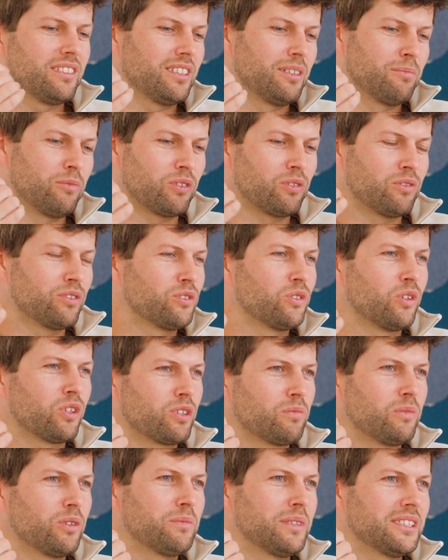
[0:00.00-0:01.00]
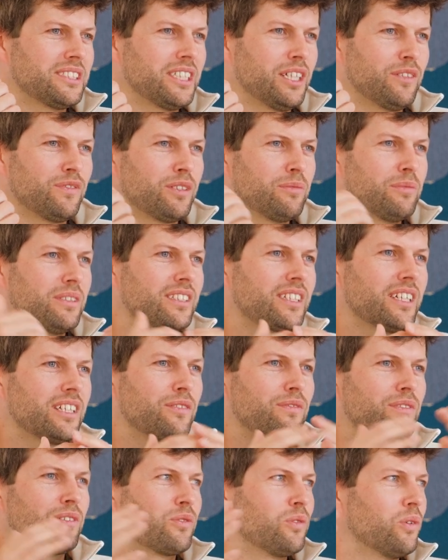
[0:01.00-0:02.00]
I'm not only talking about myself here, but kind
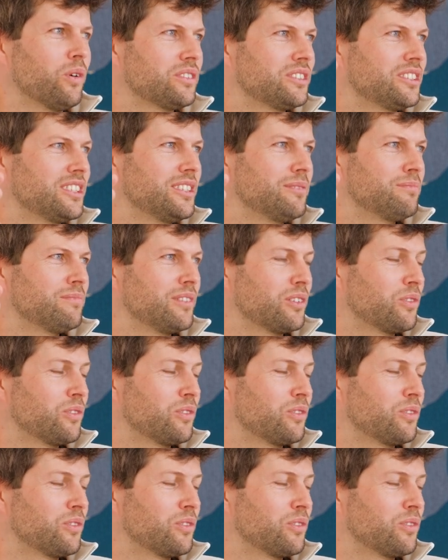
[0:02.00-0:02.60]
of the core team.